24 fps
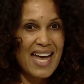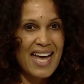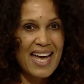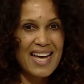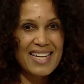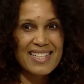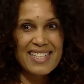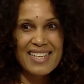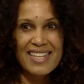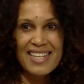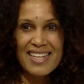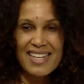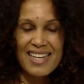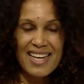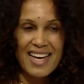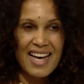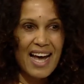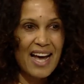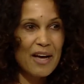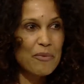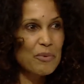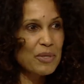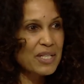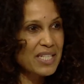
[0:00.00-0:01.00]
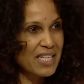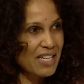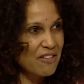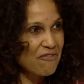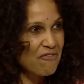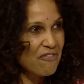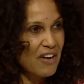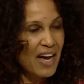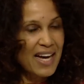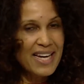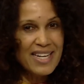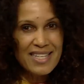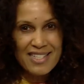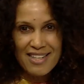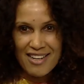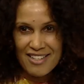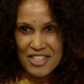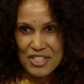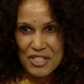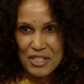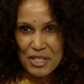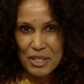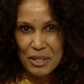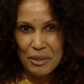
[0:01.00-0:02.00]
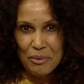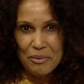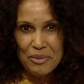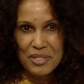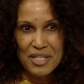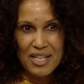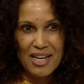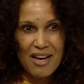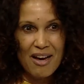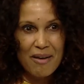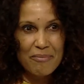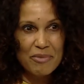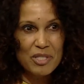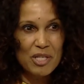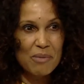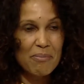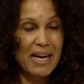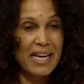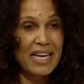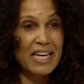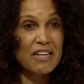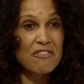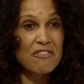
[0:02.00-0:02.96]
And I would invite Dr. Salut to come to my